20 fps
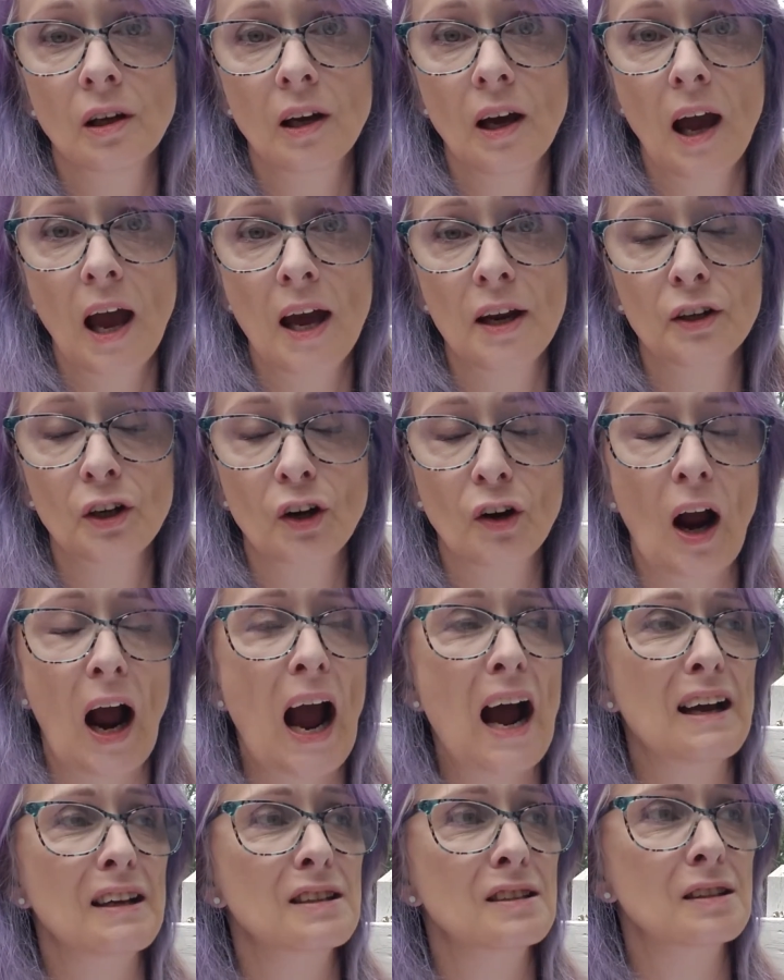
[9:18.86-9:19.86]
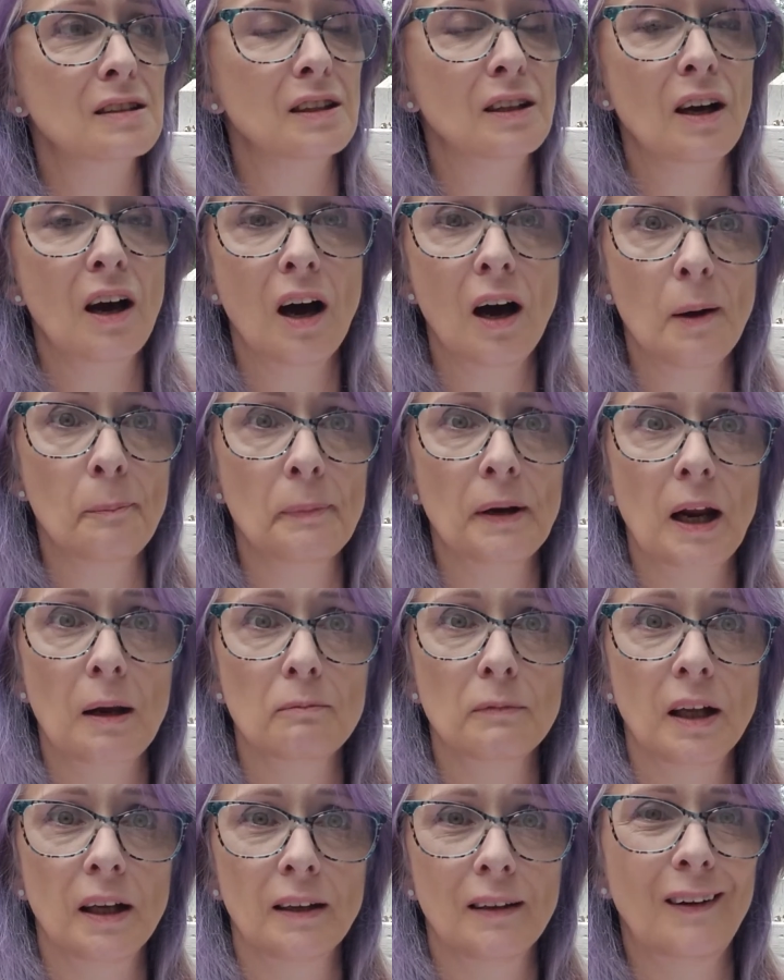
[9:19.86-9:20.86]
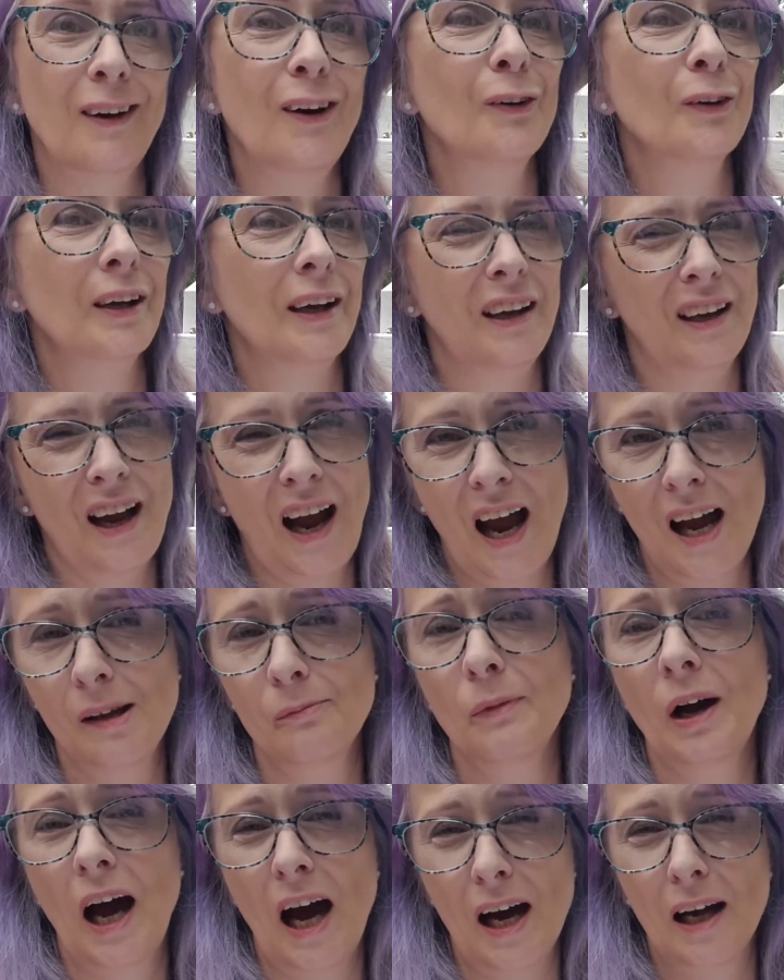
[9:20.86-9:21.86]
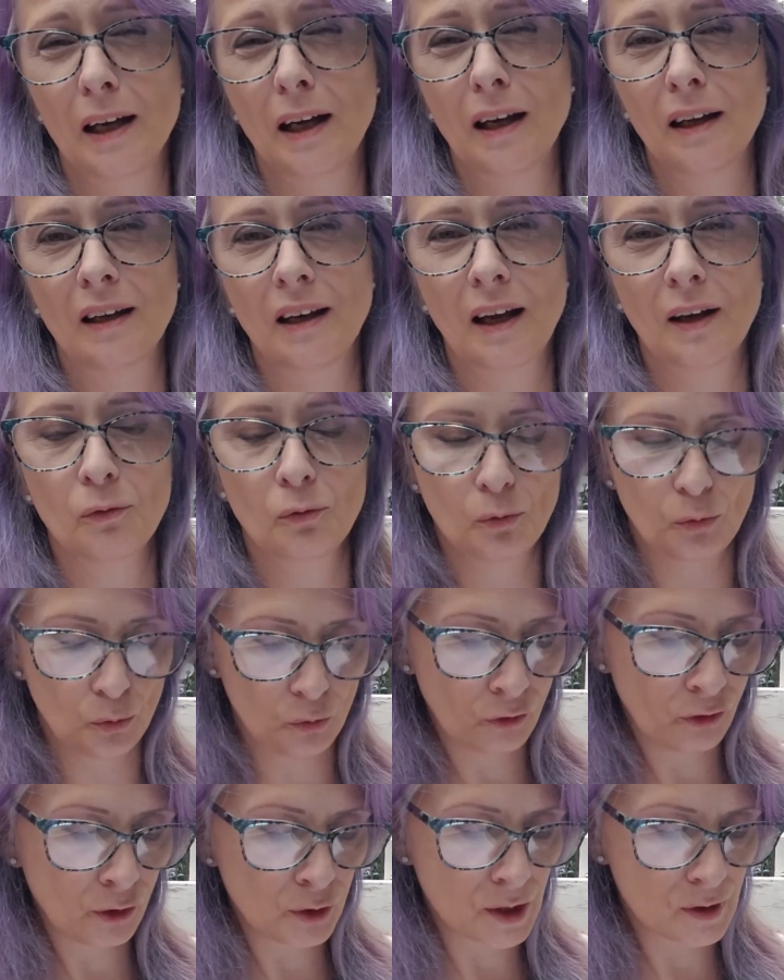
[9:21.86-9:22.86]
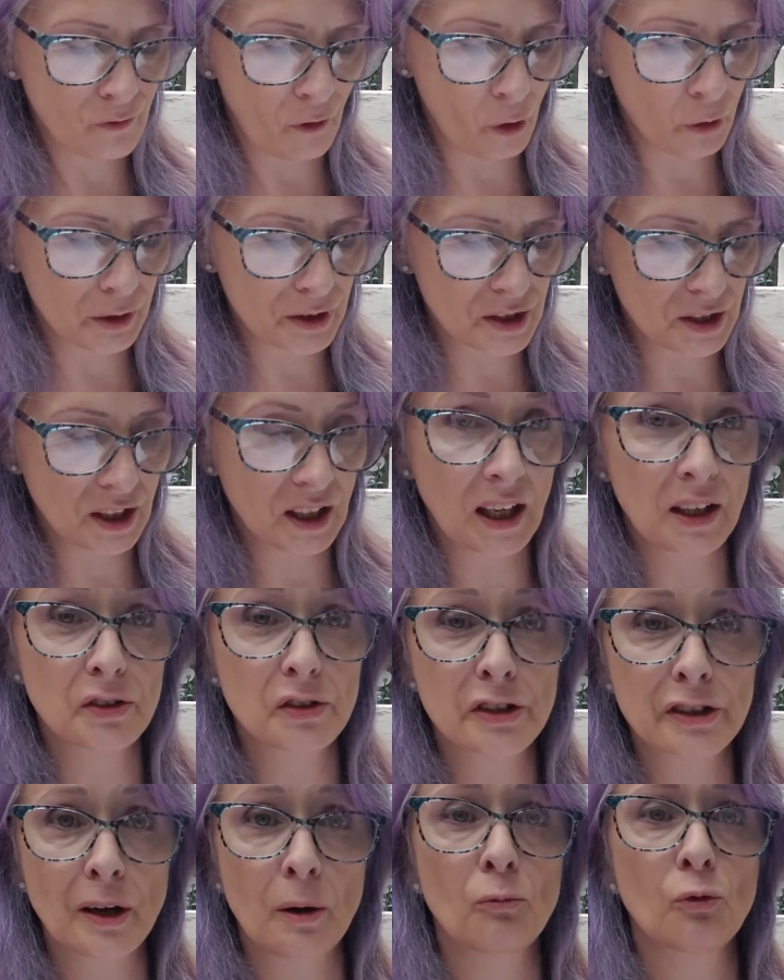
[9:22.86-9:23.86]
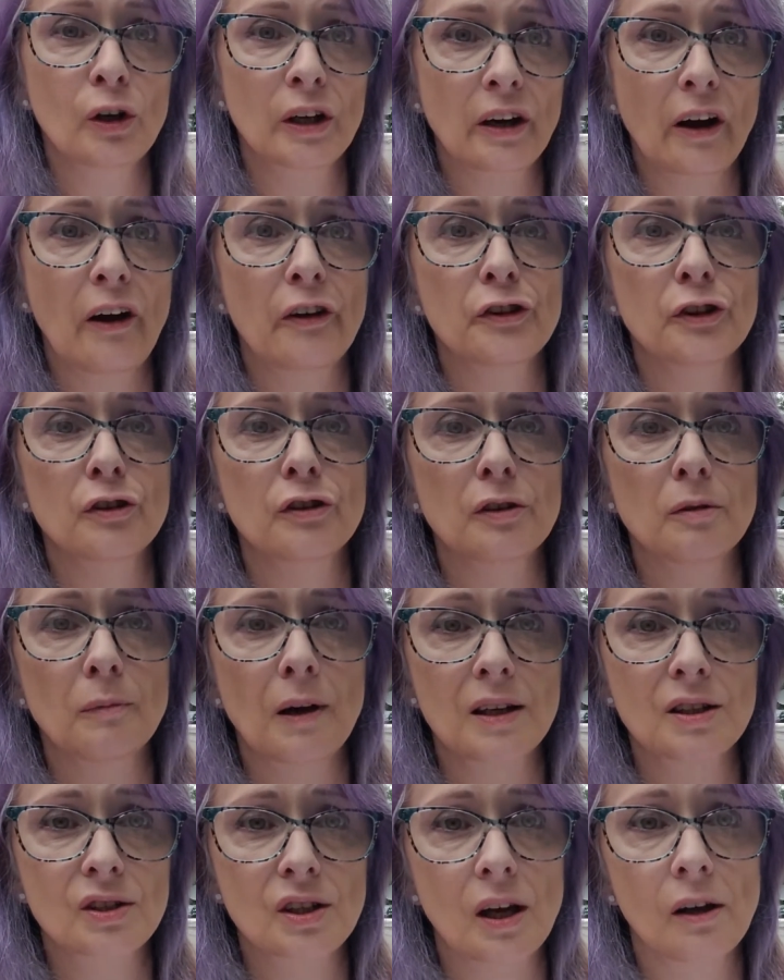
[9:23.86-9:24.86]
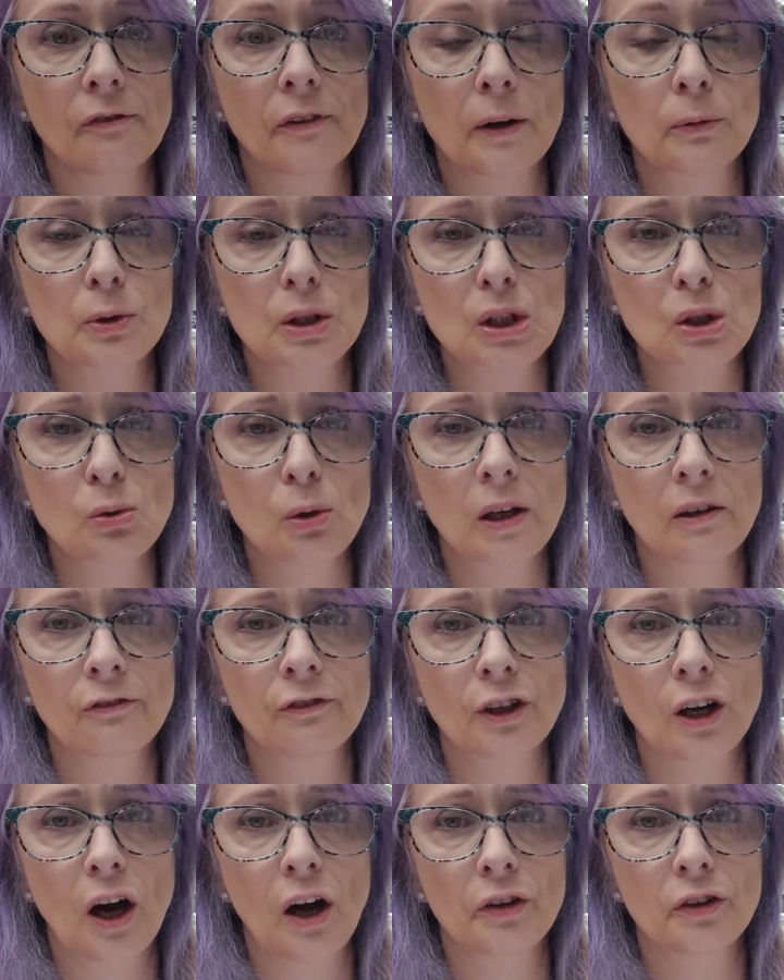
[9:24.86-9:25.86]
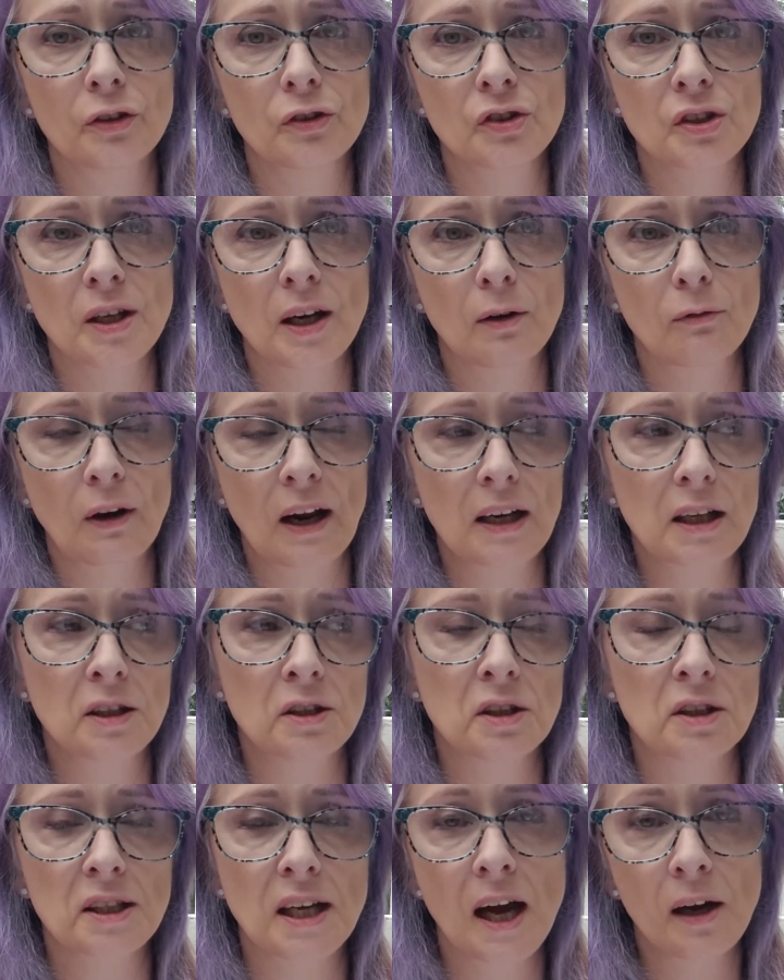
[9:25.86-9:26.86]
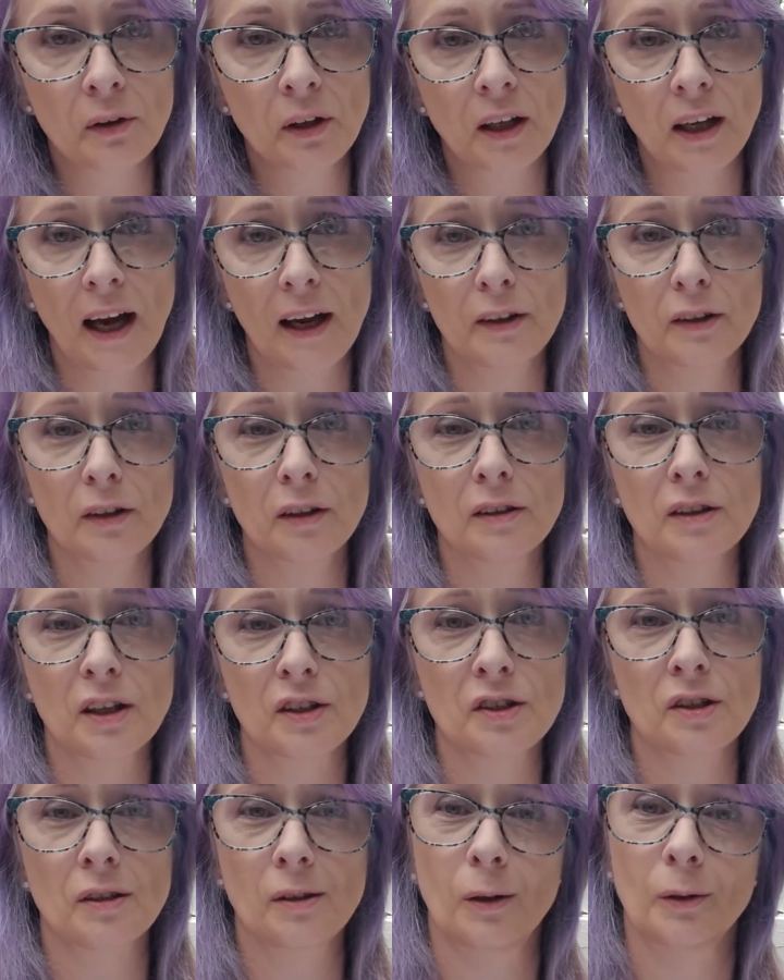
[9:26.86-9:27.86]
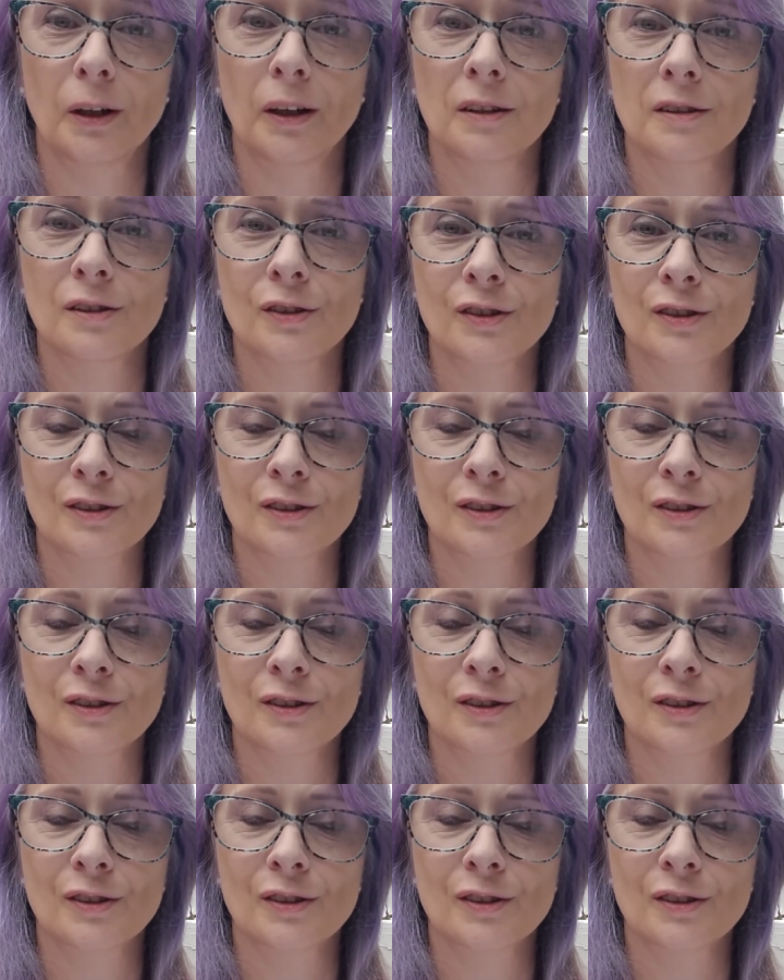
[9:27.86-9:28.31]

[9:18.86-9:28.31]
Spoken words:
And her eyes lit up, and I'm like, okay, I'm on it. And I was focusing on someone other than myself. I was doing for others. And I ran into town and got her a dozen donuts.